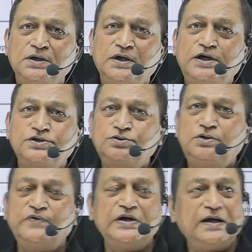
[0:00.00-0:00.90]
I showed
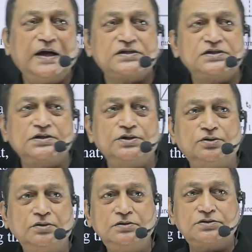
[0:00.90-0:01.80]
when x is
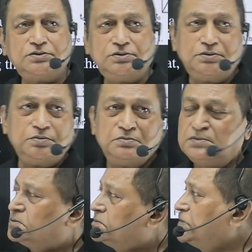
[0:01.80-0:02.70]
unknown, so
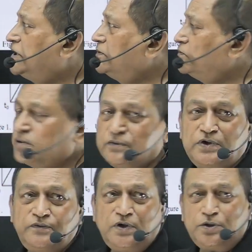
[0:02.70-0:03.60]
then
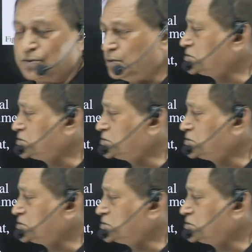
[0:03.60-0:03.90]
what we'll do. So